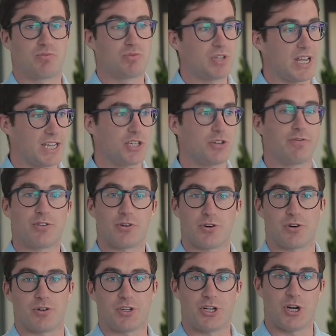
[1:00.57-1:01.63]
take you
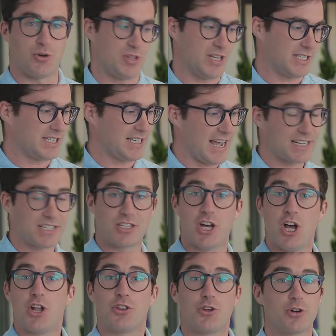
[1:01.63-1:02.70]
for this next
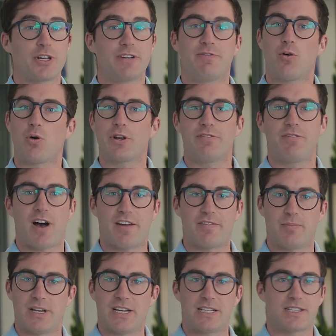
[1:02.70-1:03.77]
30-45
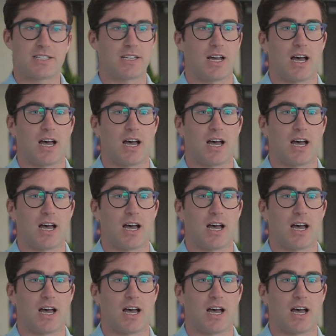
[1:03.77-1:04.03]
minutes.